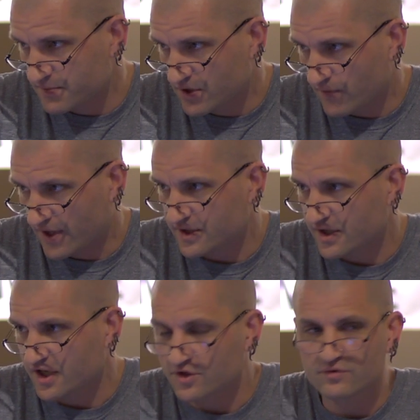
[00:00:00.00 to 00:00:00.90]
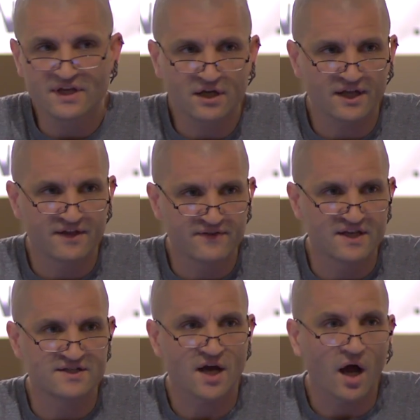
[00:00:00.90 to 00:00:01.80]
to be corrected here, uniquely in the
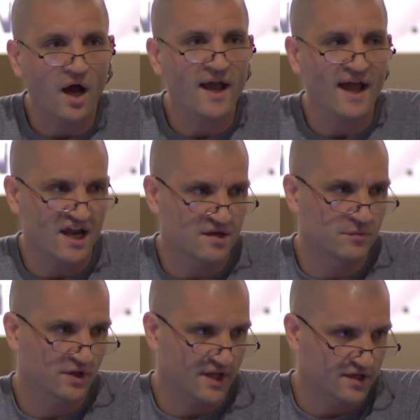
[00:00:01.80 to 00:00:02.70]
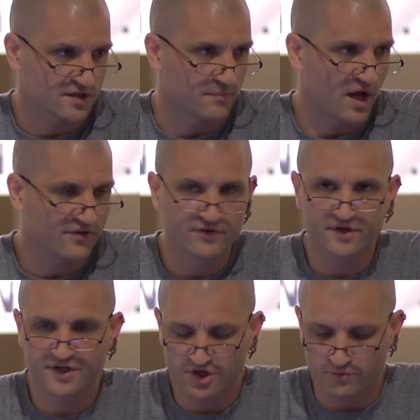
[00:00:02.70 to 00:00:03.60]
entire animal kingdom, other
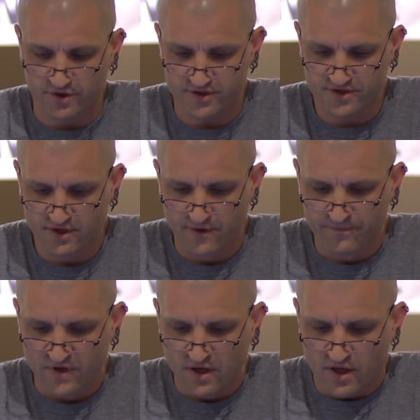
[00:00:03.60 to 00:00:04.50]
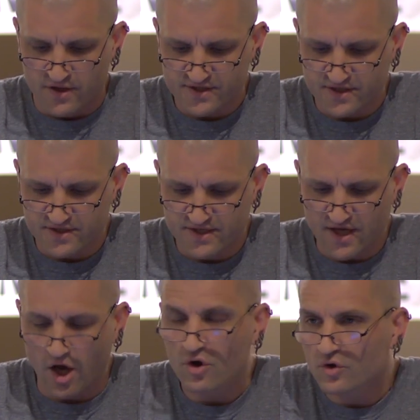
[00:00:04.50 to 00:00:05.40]
than humans, this is the
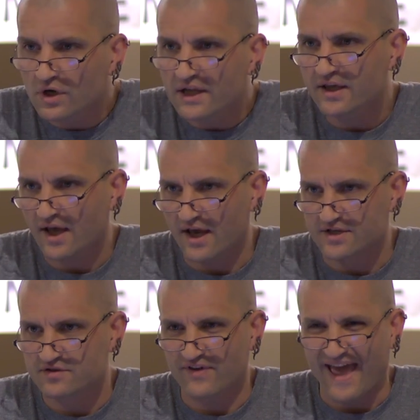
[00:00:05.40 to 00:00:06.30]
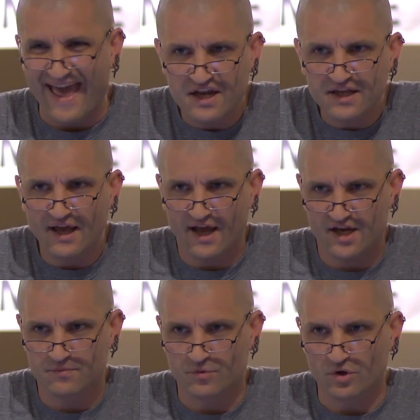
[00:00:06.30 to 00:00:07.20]
only case of any
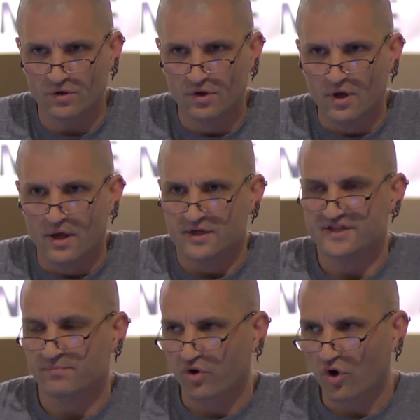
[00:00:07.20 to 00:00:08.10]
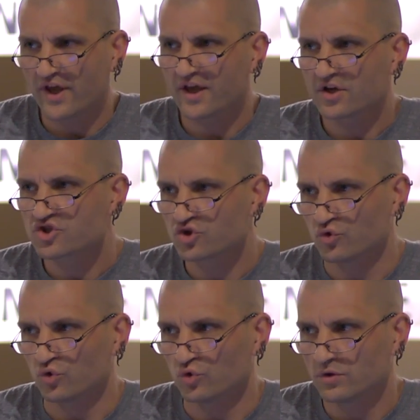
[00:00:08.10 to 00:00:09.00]
animal deploying a
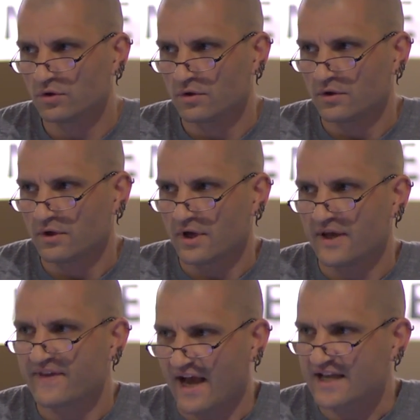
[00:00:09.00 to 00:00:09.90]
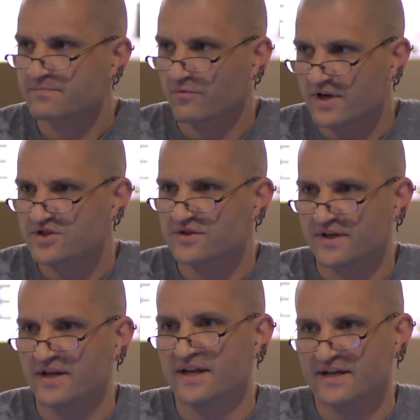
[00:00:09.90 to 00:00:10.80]
tool in the aspiration that
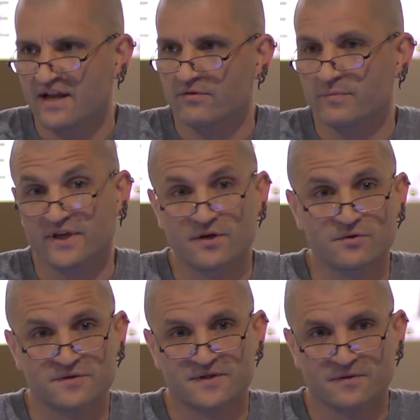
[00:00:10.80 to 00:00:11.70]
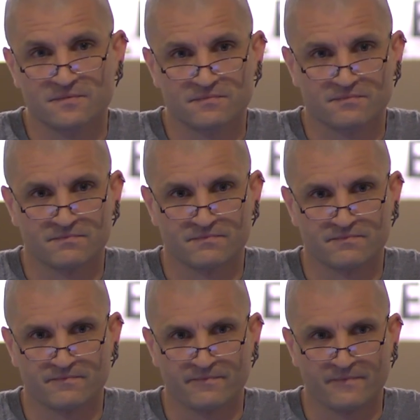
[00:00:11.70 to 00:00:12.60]
it need never be used.
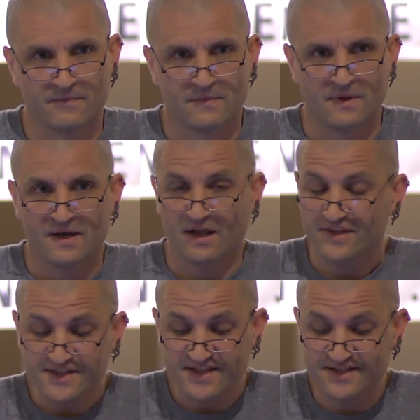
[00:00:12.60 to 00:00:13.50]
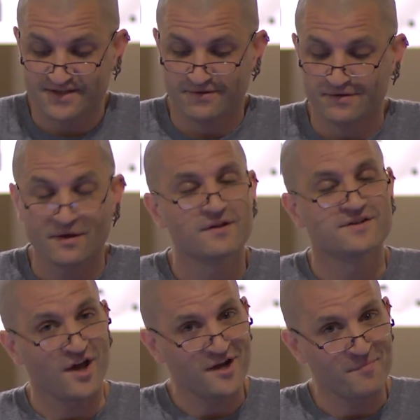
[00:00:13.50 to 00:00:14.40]
Now, this is
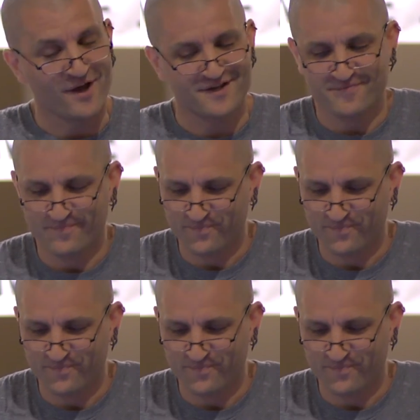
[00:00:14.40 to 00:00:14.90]
dynamite.